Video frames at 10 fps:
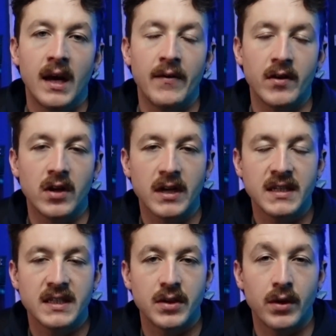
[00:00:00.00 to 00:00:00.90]
if you're
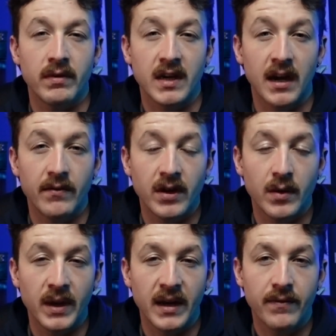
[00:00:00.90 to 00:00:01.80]
looking to do a recovery
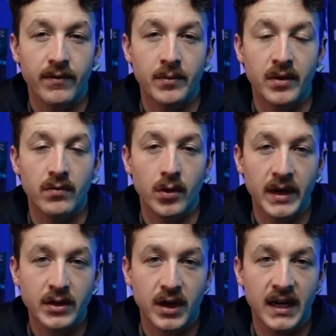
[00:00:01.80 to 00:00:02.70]
week from your
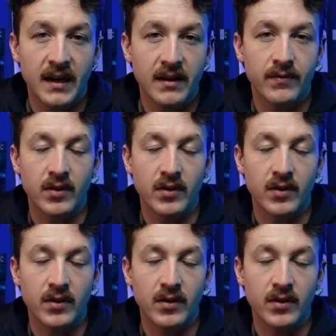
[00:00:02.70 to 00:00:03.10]
rowing training, if